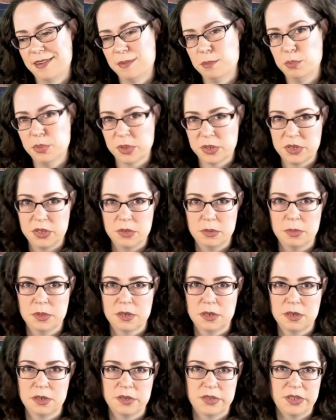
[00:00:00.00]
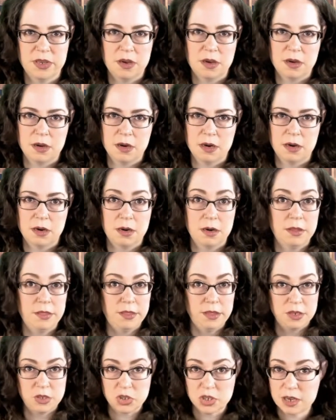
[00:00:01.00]
booktubers are
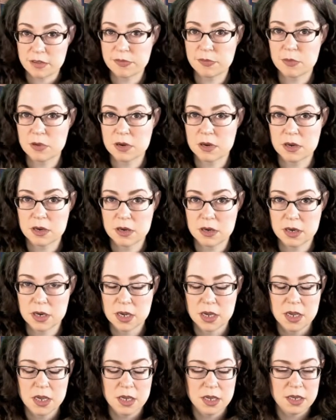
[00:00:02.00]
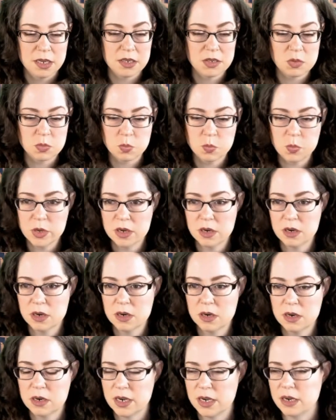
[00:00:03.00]
the Jeff Word. He's
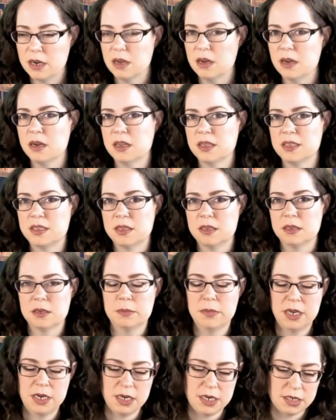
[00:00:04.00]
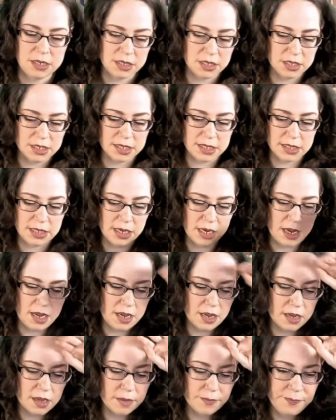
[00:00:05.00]
weird and awesome, and he does
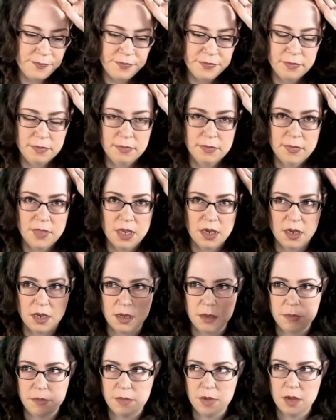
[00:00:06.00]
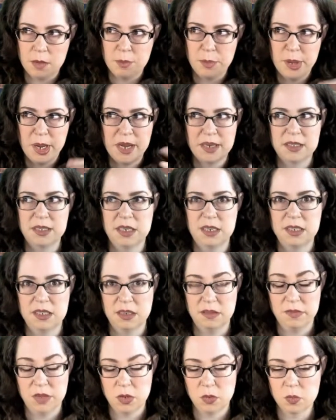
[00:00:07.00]
like unboxings
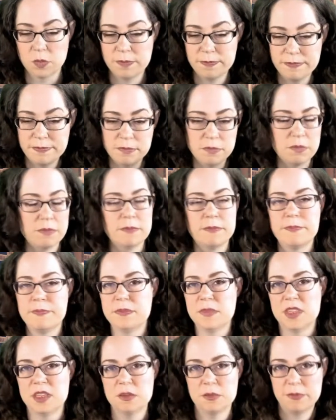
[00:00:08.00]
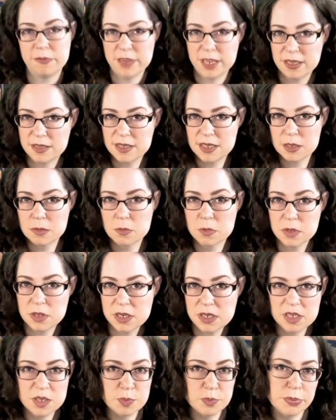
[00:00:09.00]
of like the fancy
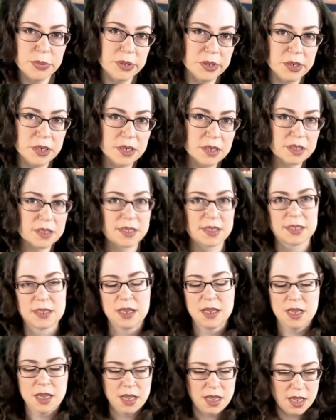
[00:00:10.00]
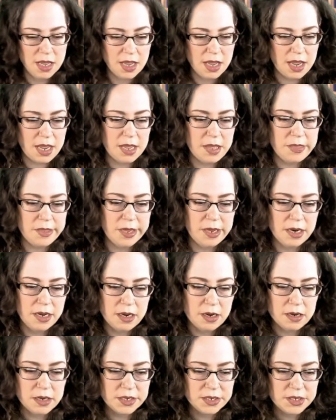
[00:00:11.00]
release books. And then
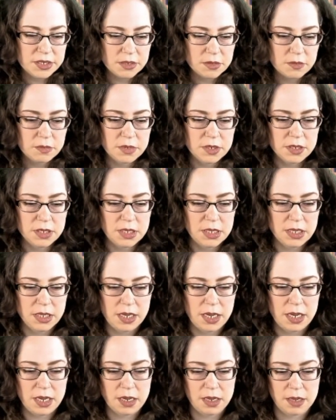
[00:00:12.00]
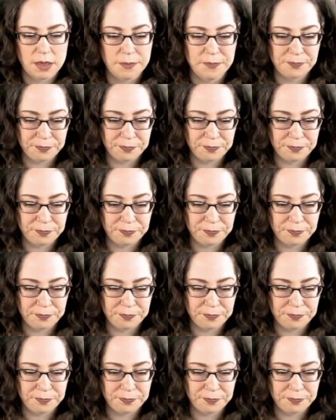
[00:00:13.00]
I also really like